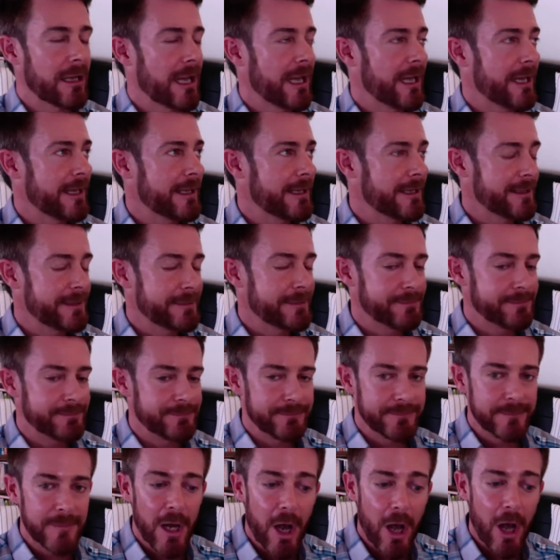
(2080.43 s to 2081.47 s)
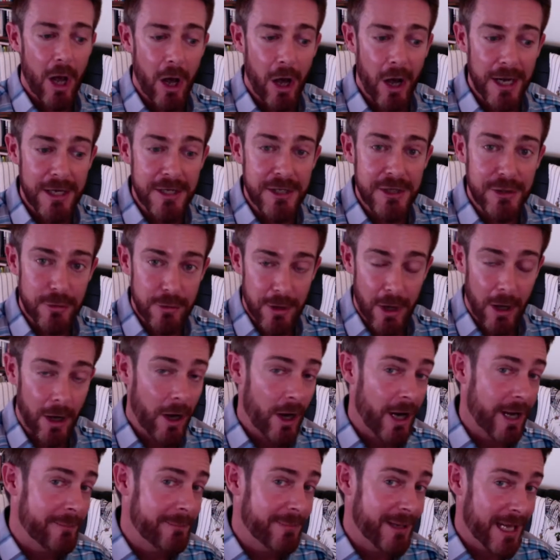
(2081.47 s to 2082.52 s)
high sugar,
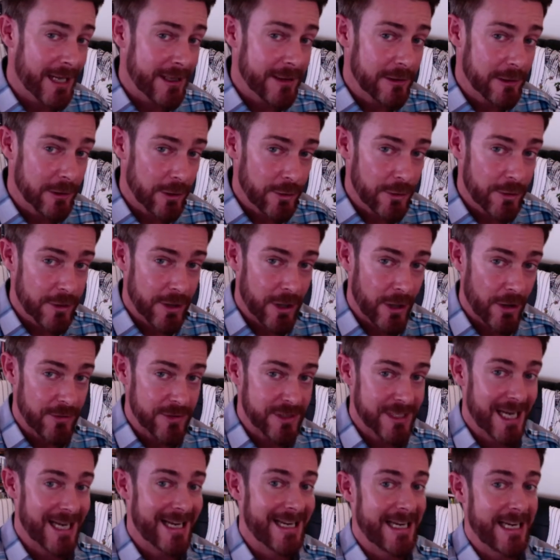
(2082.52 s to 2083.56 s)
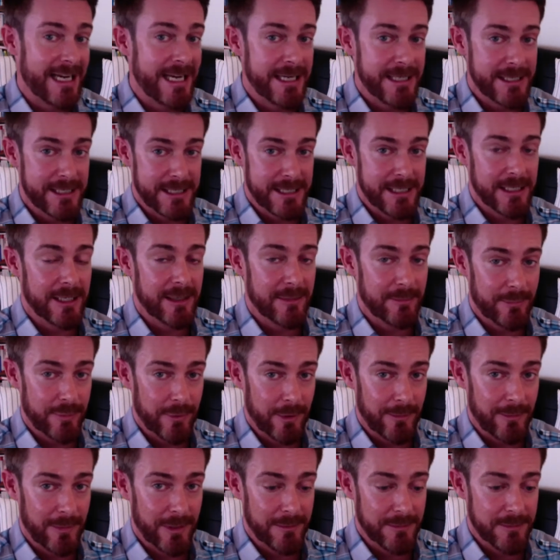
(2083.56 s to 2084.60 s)
high blood glucose, and insulin
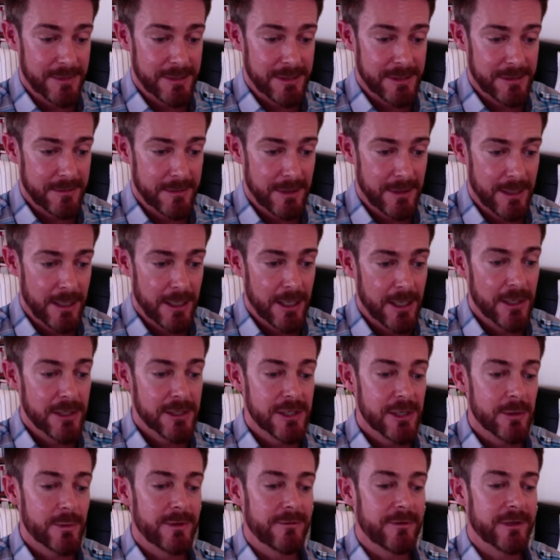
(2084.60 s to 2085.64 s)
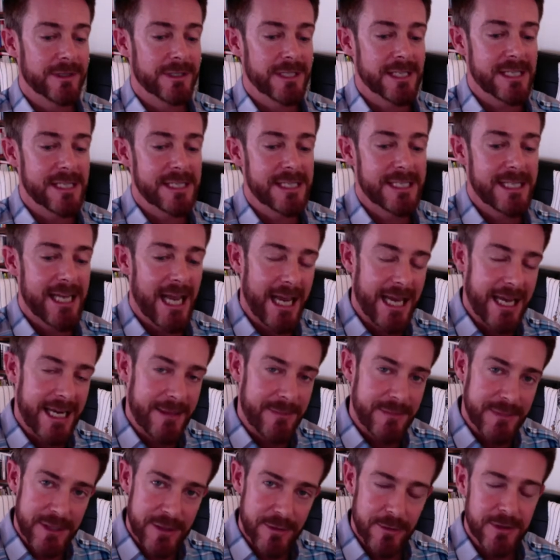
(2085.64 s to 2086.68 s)
problems. So we've got the
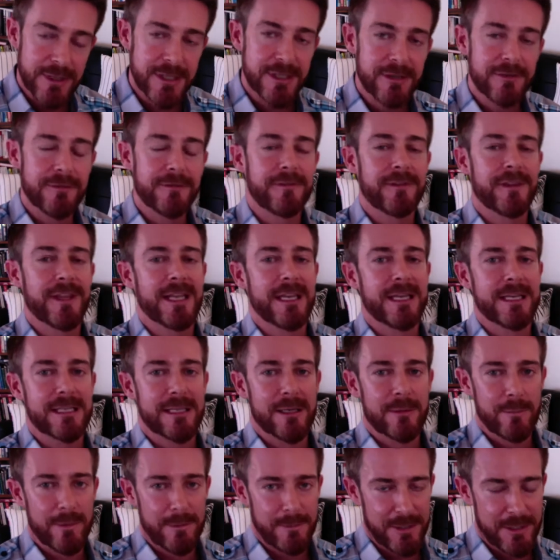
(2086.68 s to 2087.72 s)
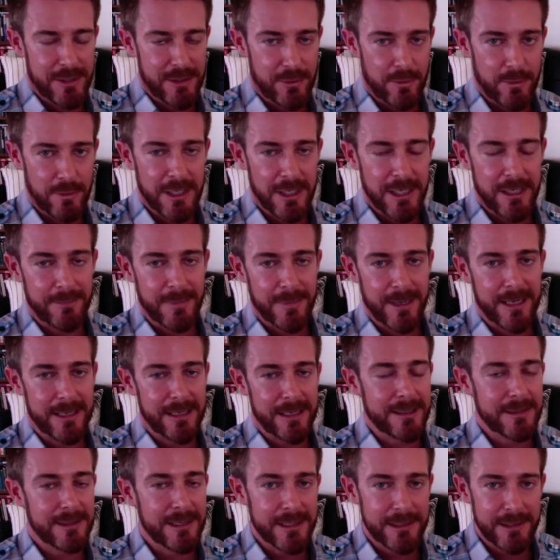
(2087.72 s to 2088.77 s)
same sorts of things that we've been talking about
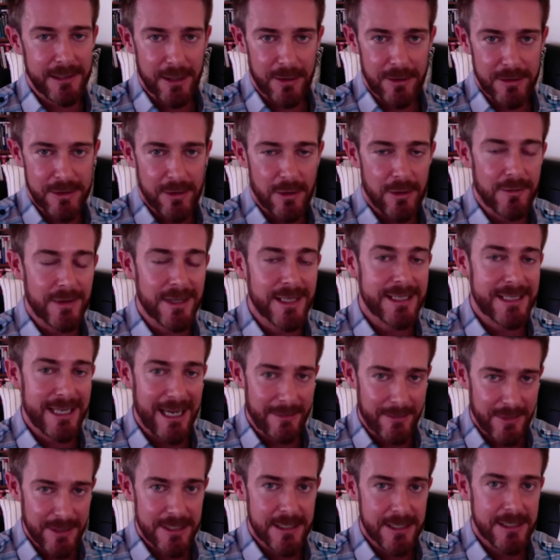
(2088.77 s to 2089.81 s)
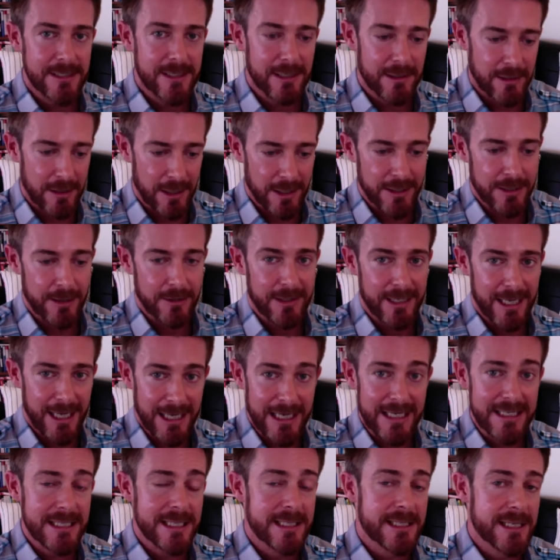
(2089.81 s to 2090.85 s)
that goes on, that damages the
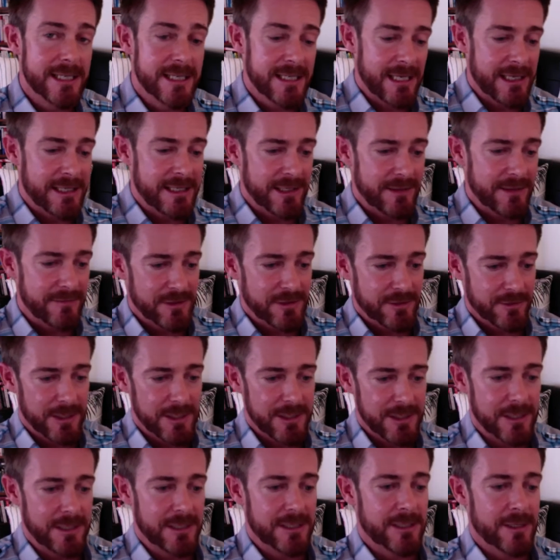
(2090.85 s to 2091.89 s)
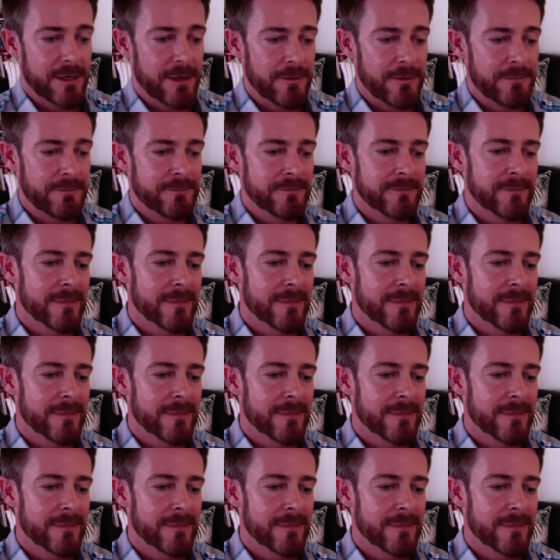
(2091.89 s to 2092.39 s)
glycocalyx. It's a sensitive structure. So